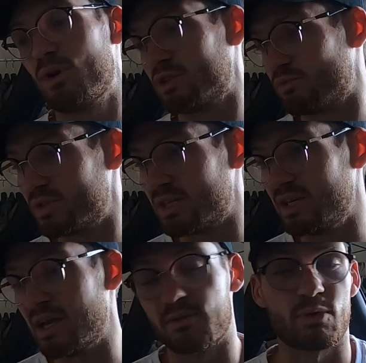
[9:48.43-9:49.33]
Whilst we
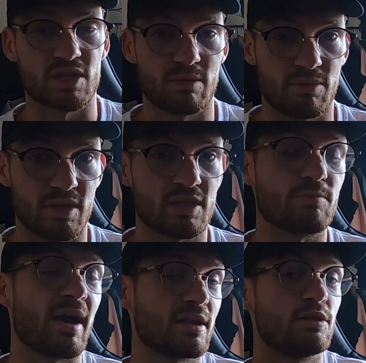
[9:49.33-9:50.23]
see, for example,
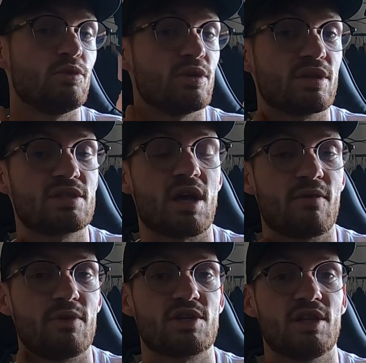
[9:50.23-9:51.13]
Schmeichel doing the
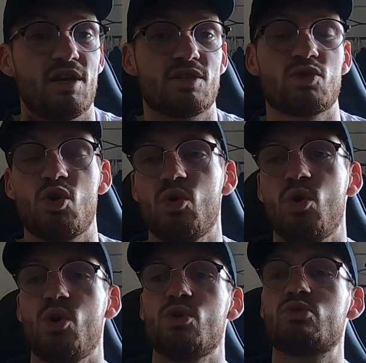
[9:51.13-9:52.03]
starfish a lot.
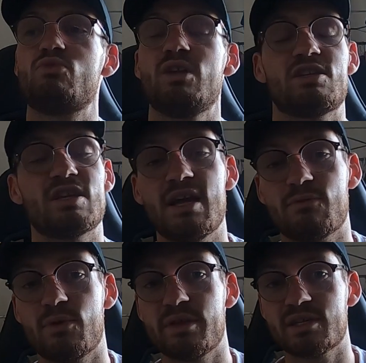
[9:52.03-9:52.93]
So really
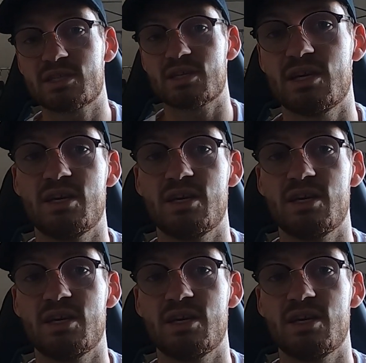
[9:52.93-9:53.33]
excited for this.